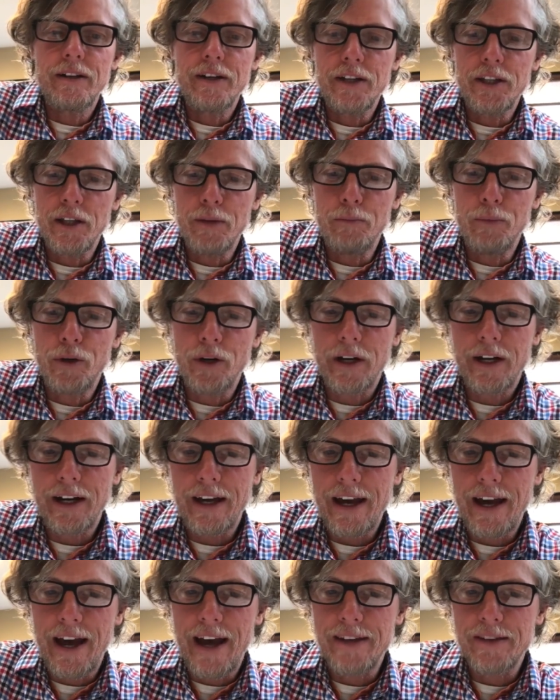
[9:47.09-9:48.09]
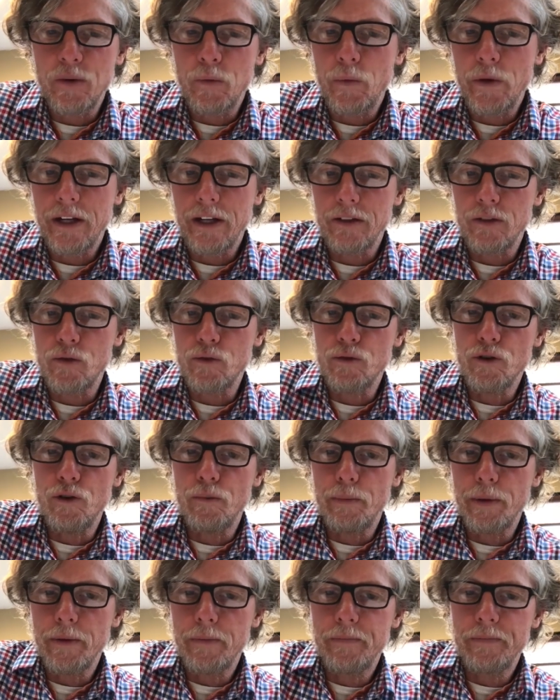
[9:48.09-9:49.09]
in the book as a wicked
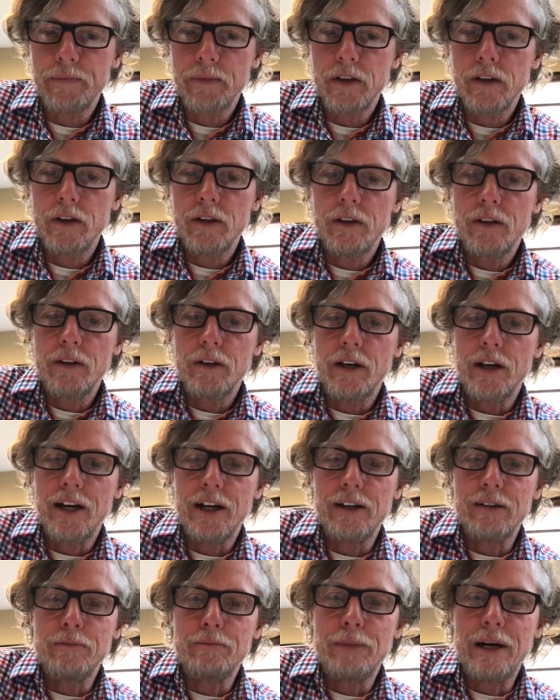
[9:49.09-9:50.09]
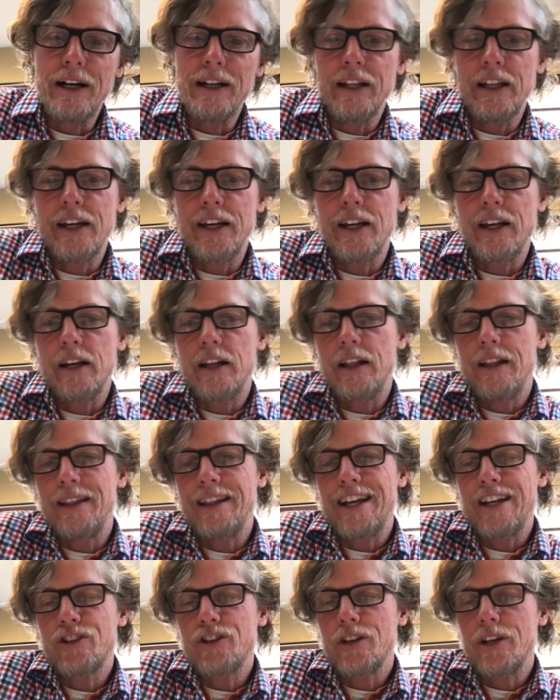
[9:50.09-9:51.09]
group, uh, balei
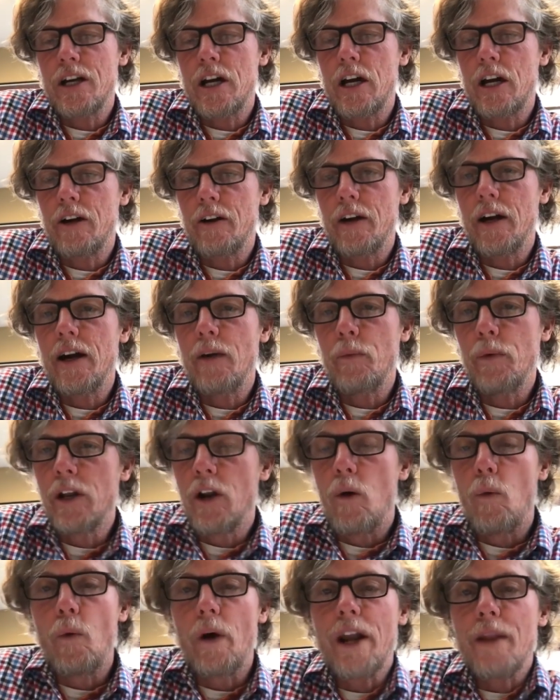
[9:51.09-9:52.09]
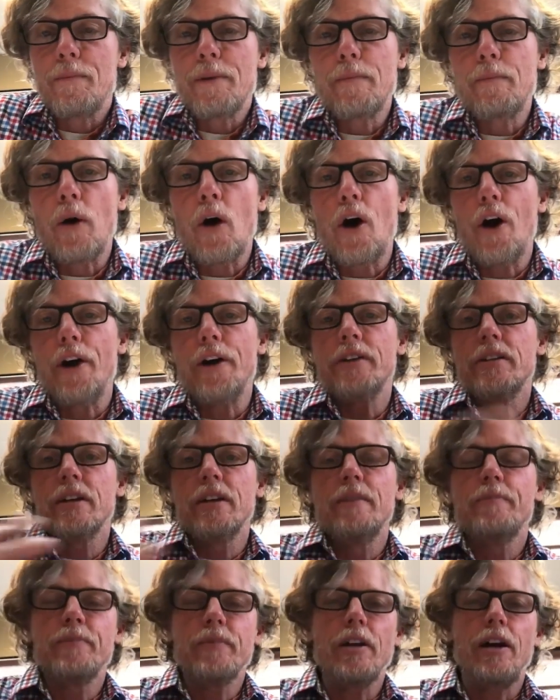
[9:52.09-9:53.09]
lashonhara." And we don't want to be part
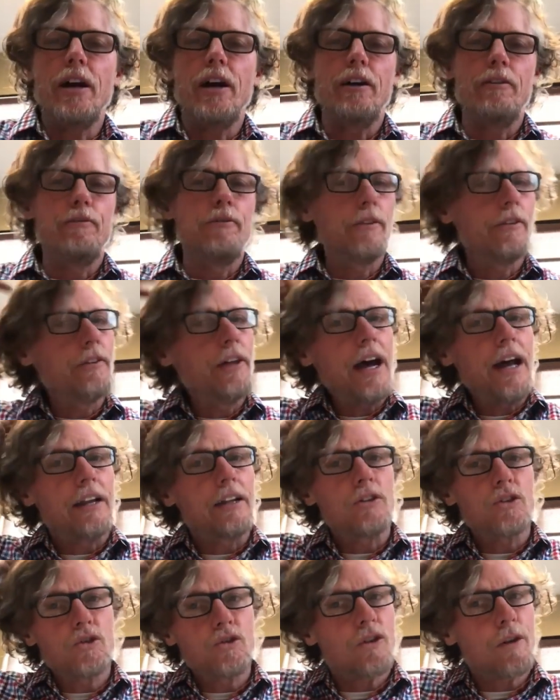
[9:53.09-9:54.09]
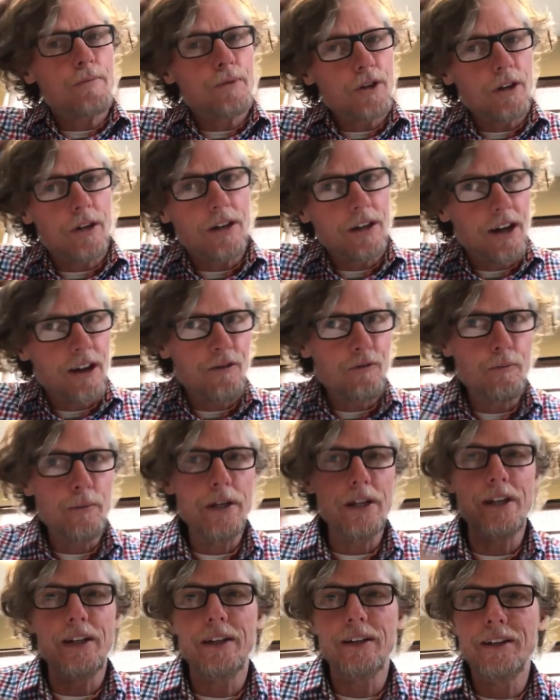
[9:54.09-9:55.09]
of that inscription of
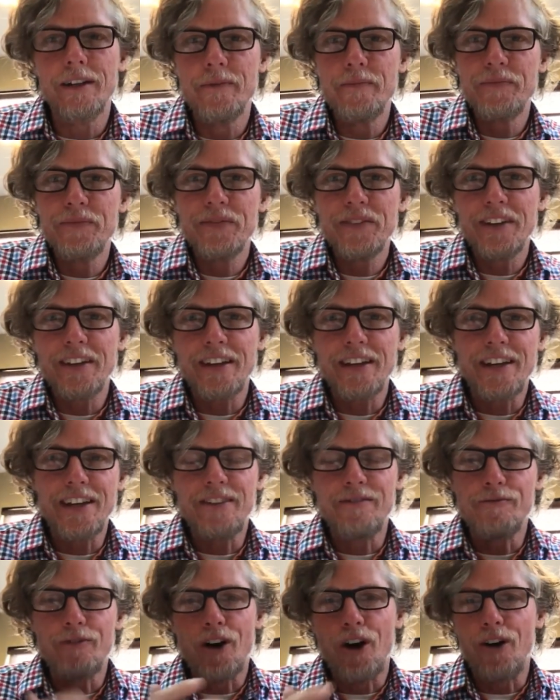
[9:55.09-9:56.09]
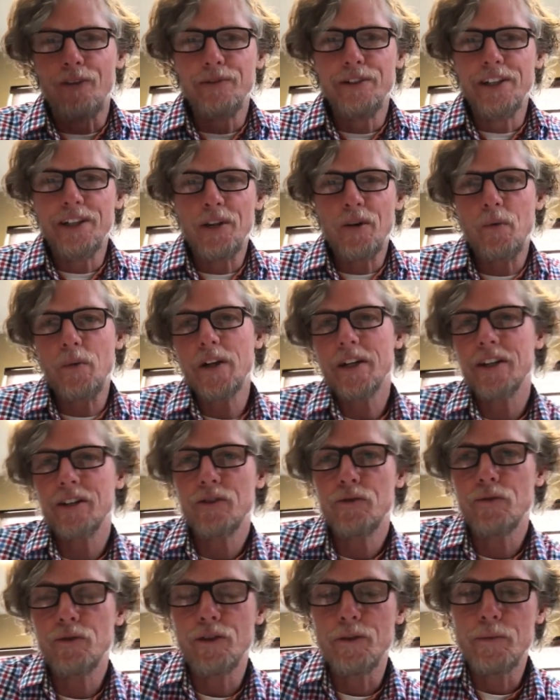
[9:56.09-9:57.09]
being involved in a
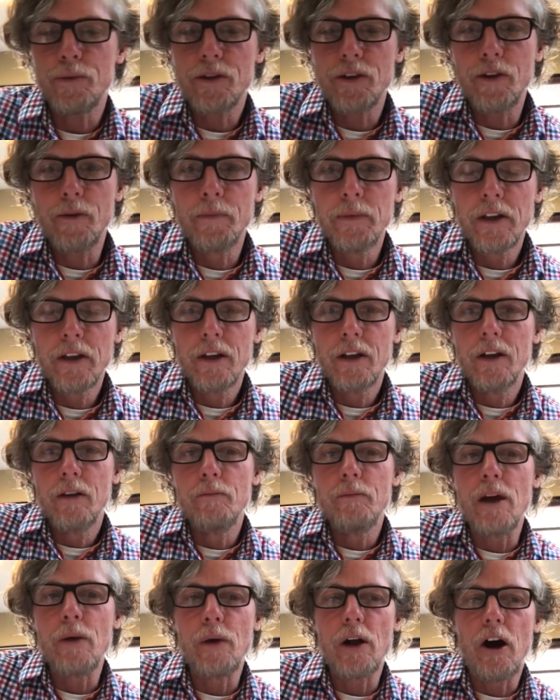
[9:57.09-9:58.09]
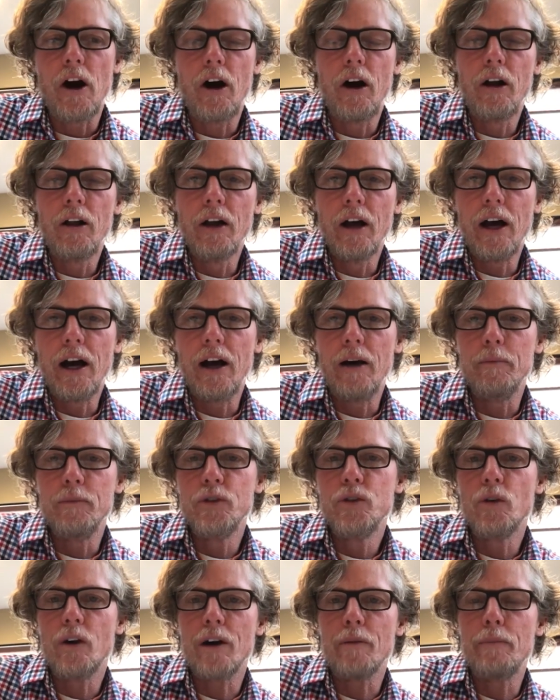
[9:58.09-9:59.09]
wicked group. So May we all um,
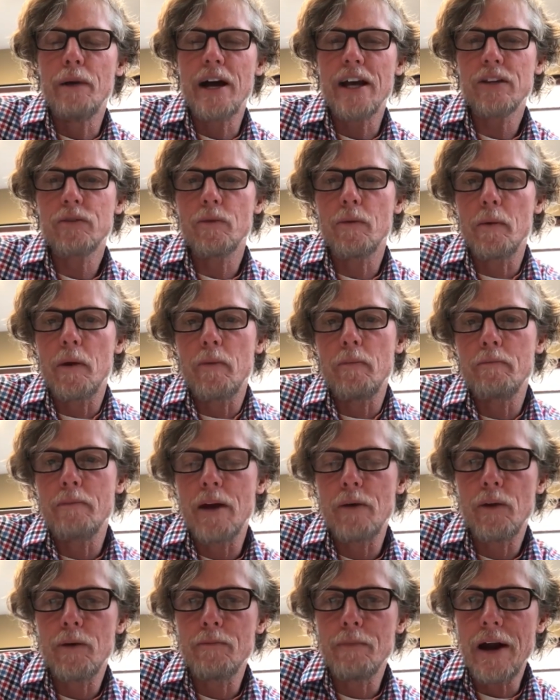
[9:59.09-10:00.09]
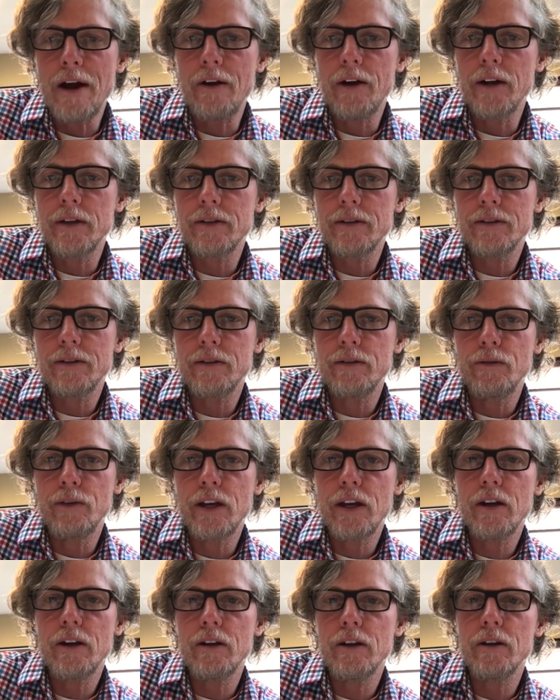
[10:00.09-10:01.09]
do our best. May, may we merit to
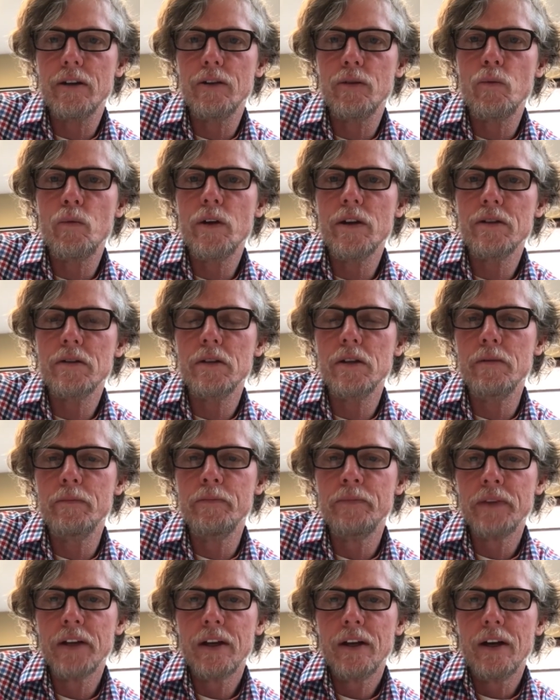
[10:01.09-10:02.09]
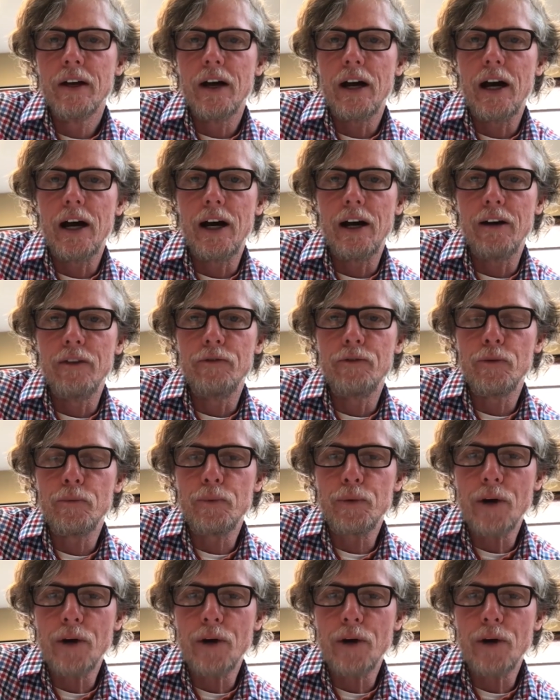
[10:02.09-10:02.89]
hear the wisdom of